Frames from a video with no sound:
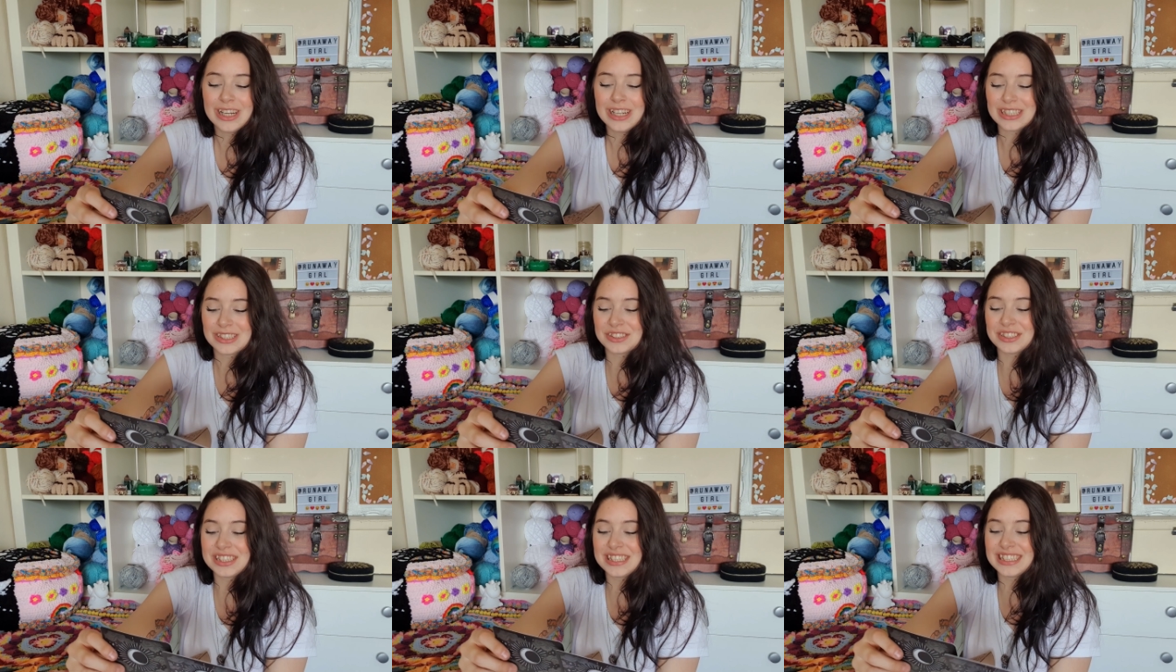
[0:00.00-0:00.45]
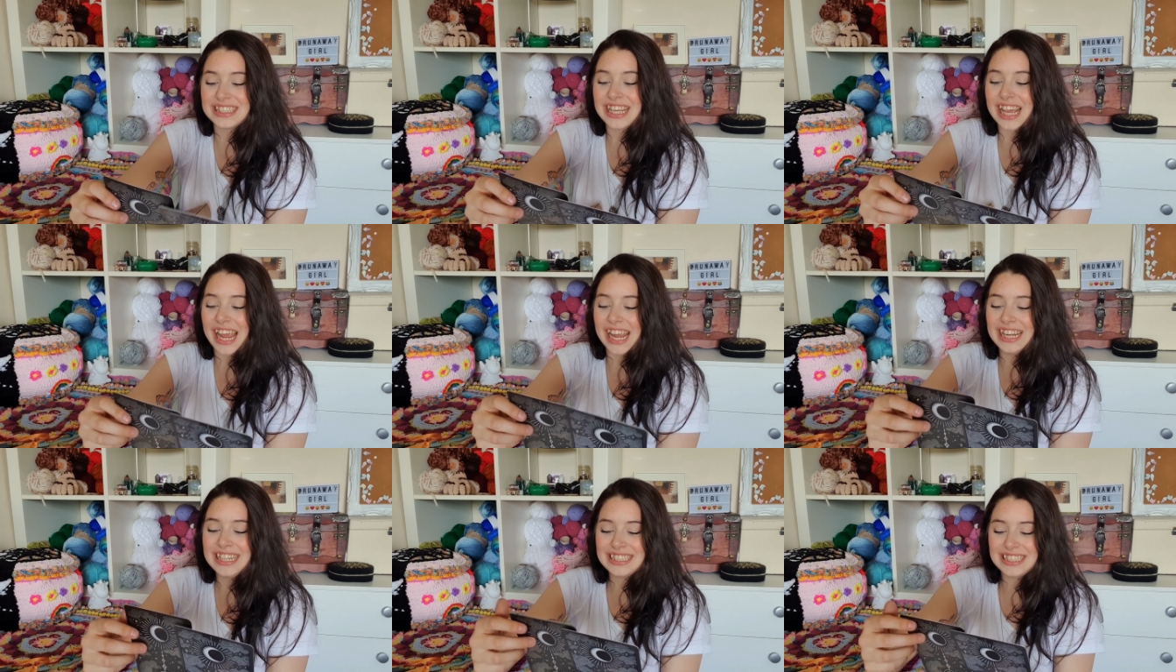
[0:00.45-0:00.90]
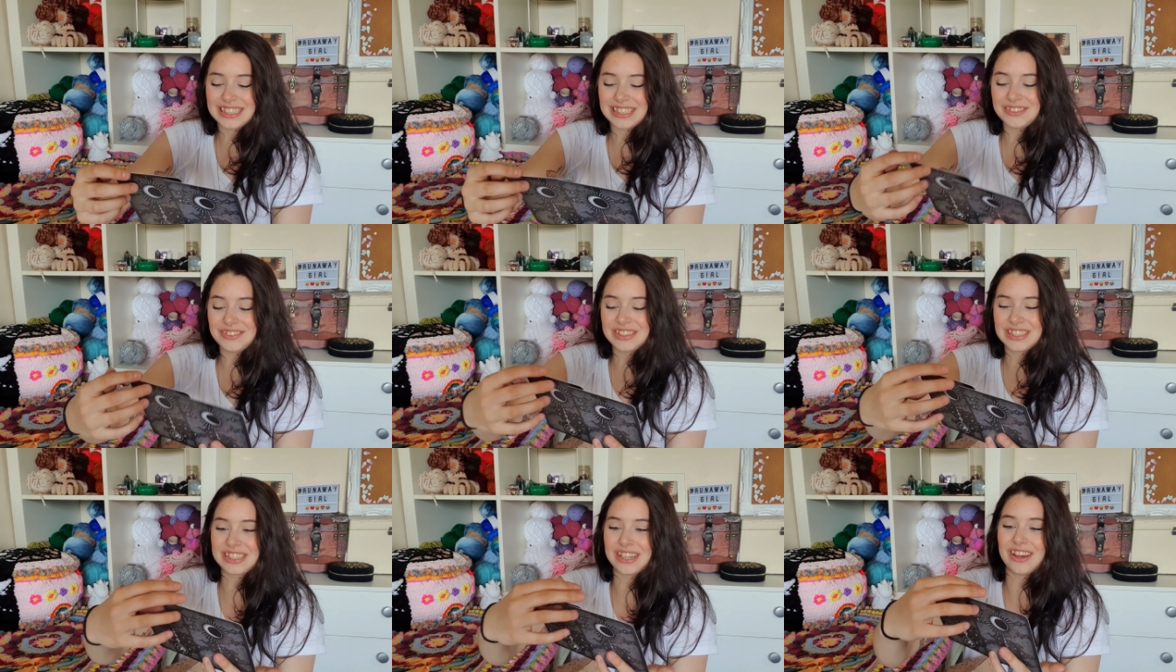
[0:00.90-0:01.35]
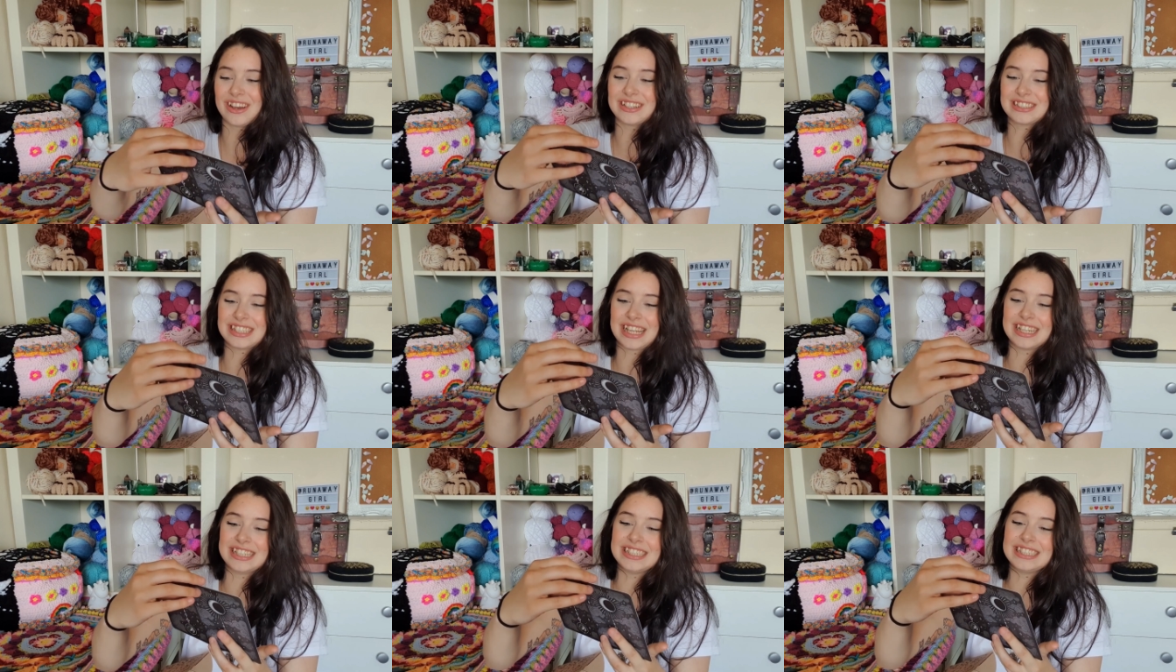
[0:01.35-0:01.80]
So it's the eight of stars
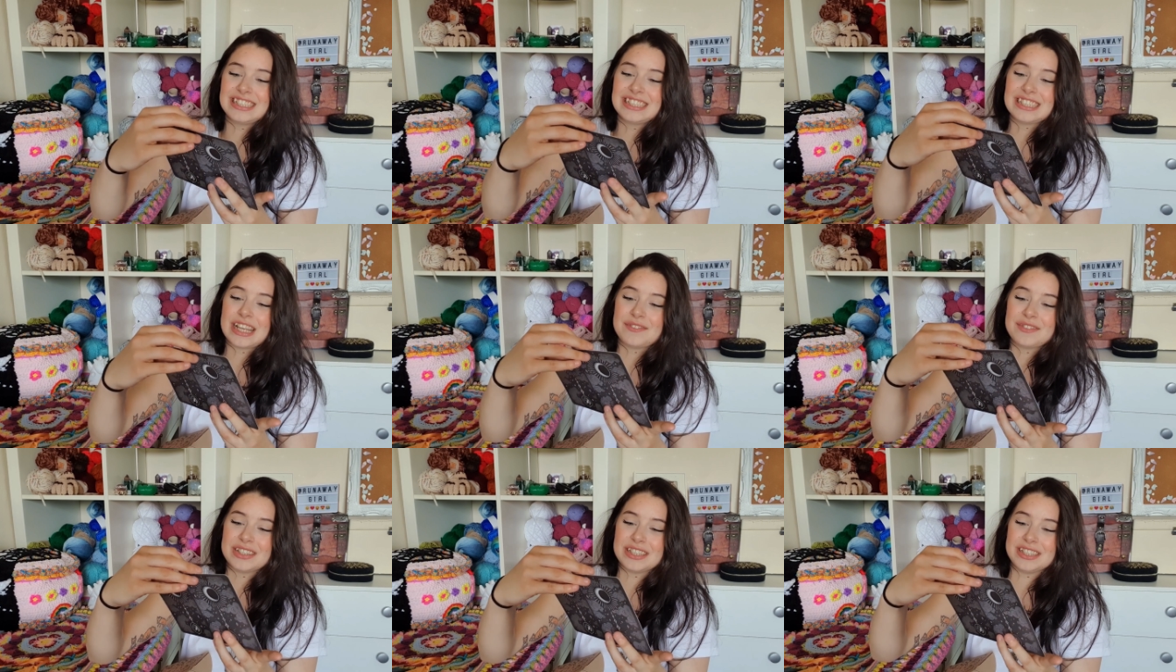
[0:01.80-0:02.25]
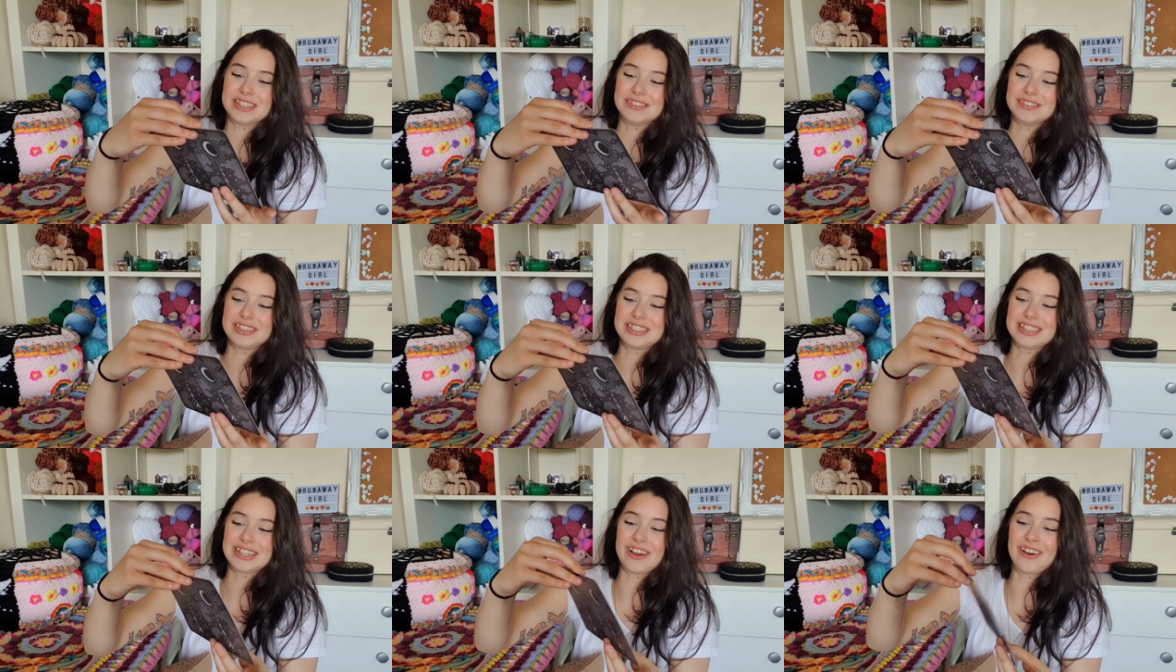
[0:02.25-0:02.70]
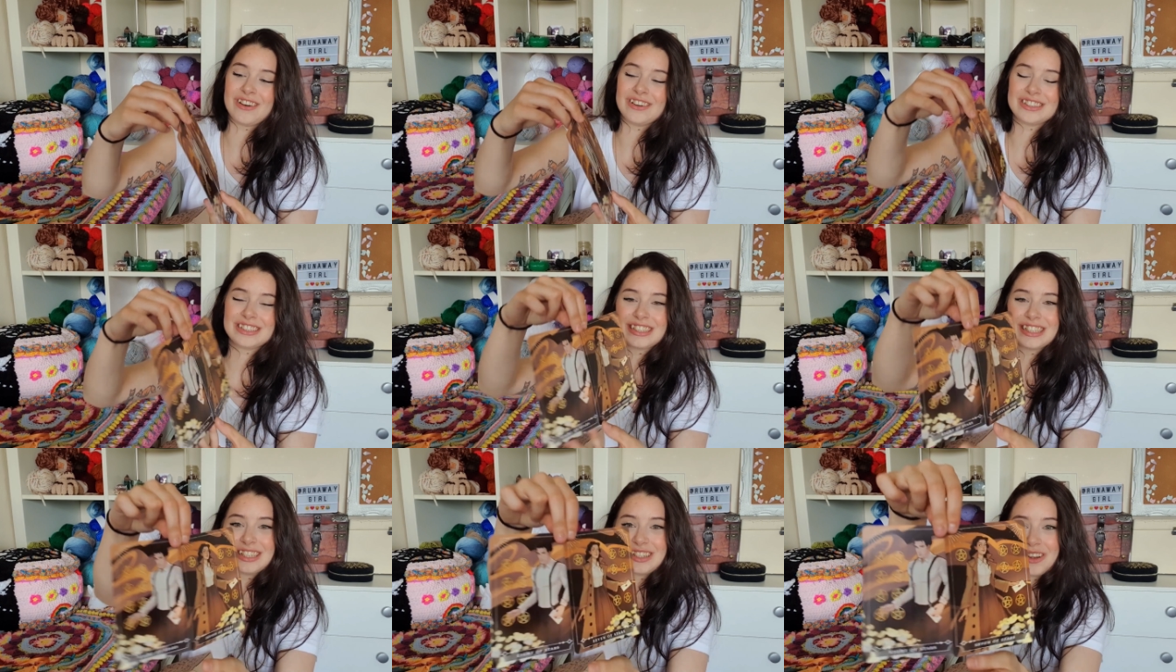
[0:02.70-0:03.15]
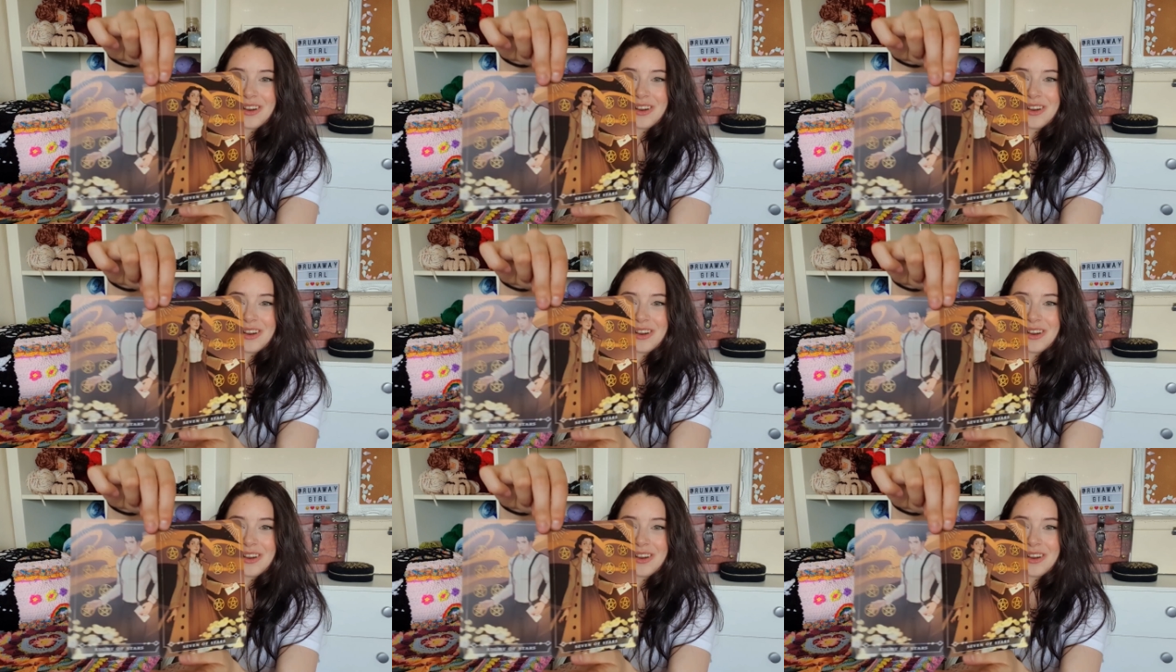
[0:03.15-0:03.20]
and the seven of stars, and